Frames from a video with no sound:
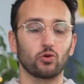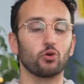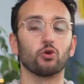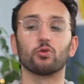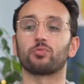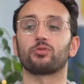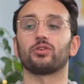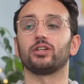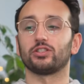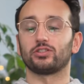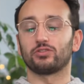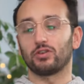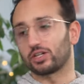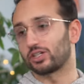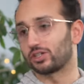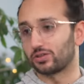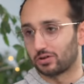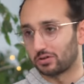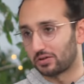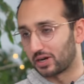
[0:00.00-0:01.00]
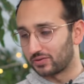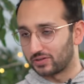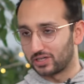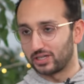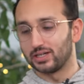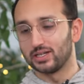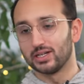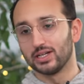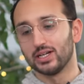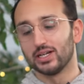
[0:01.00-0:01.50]
corporate structure around
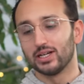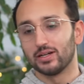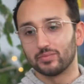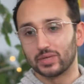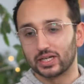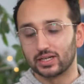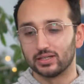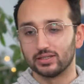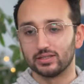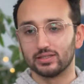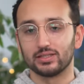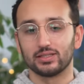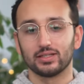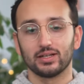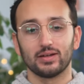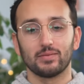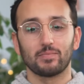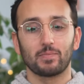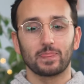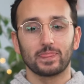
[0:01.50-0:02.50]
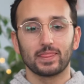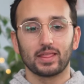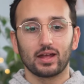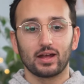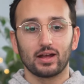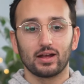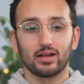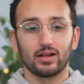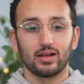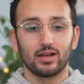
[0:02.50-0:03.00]
it. Because
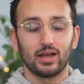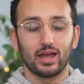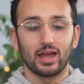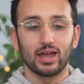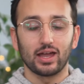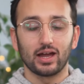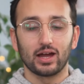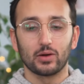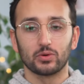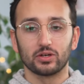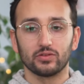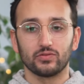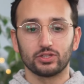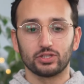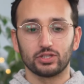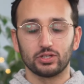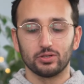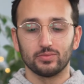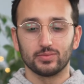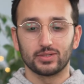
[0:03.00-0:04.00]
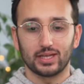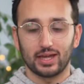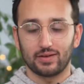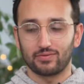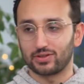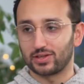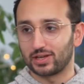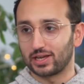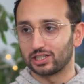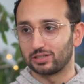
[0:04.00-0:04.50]
A, I would have assumed that
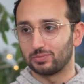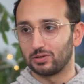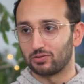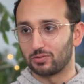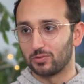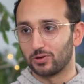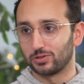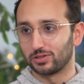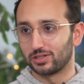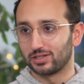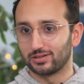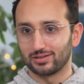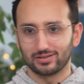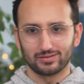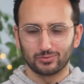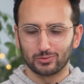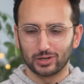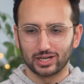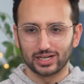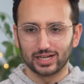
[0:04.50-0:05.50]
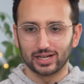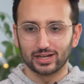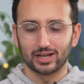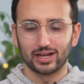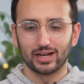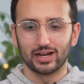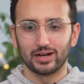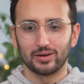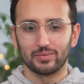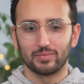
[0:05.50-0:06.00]
everything has to be remote, weirdly.
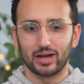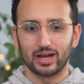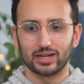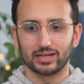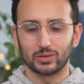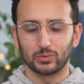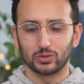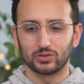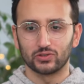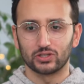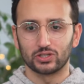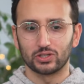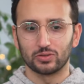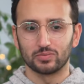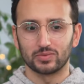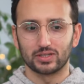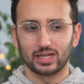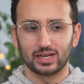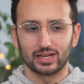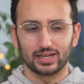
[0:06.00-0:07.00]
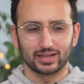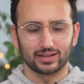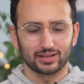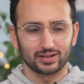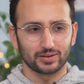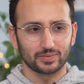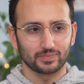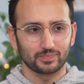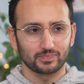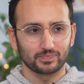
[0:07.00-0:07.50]
And I would have assumed that
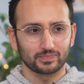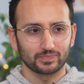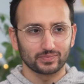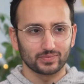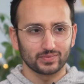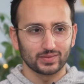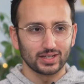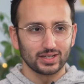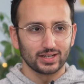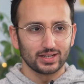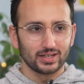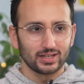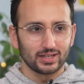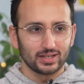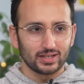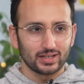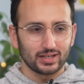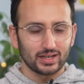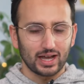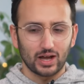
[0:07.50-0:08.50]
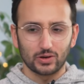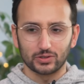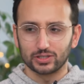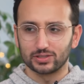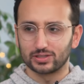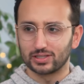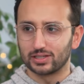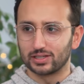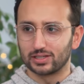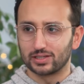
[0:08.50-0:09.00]
like, how
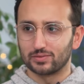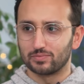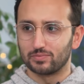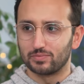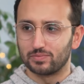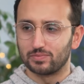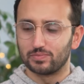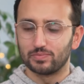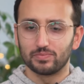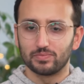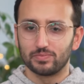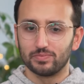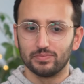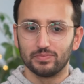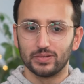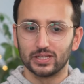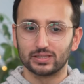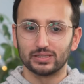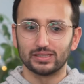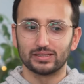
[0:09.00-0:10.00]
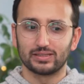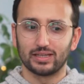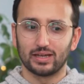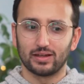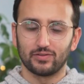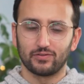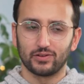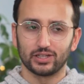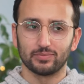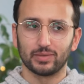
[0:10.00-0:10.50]
does a business
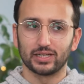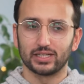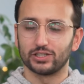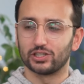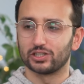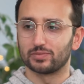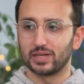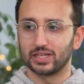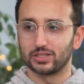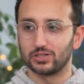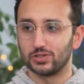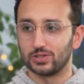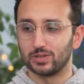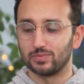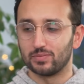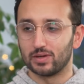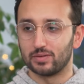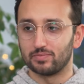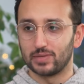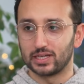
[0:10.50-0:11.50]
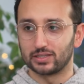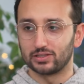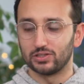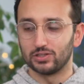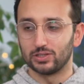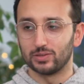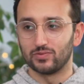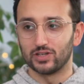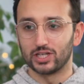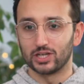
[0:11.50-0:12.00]
that fundamentally just makes YouTube
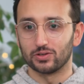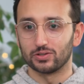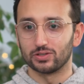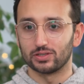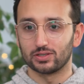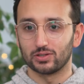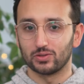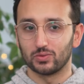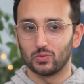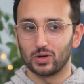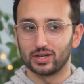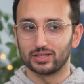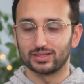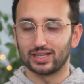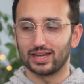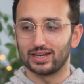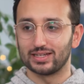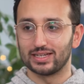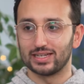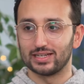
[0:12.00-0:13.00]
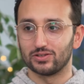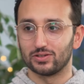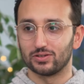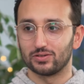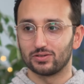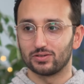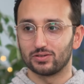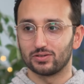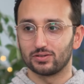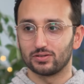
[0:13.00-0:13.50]
videos, why does that need
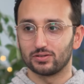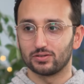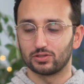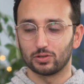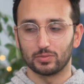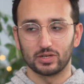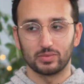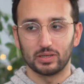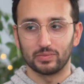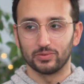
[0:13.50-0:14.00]
so many